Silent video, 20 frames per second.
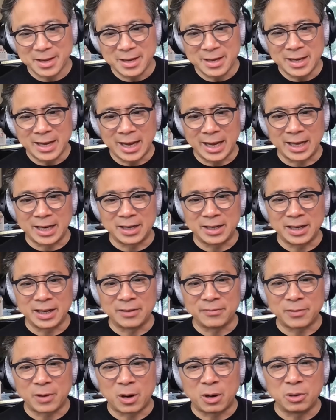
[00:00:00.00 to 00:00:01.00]
And
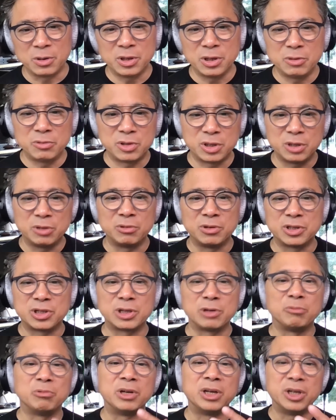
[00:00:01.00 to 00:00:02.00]
if all you do is to
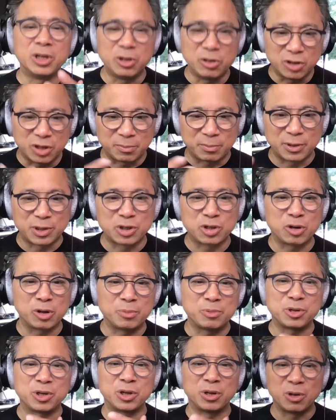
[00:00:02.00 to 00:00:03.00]
renew the
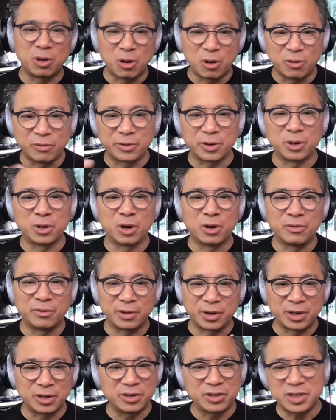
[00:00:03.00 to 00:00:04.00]
prescription over and over,
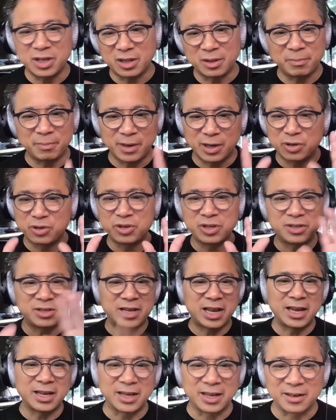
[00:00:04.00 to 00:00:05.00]
and you just tell the patient, just
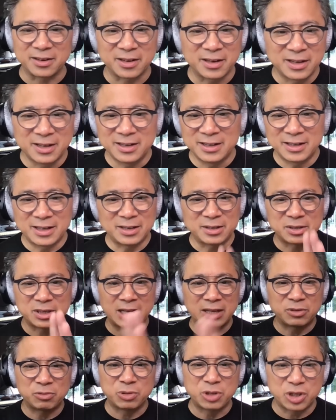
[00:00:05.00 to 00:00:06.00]
take it,
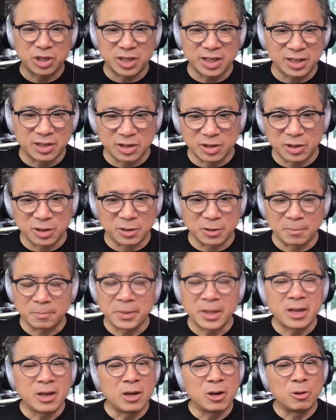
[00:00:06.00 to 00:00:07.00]
that's what you need to do,
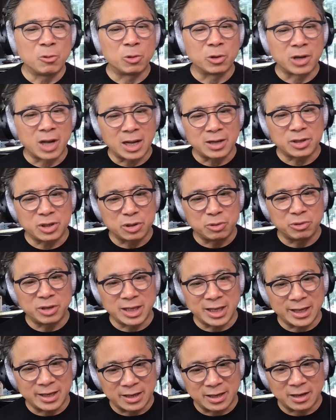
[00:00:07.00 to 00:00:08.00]
we're not doing
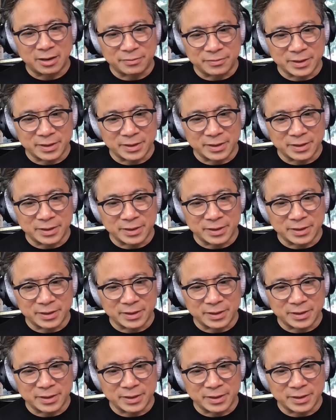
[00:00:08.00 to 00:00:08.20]
enough.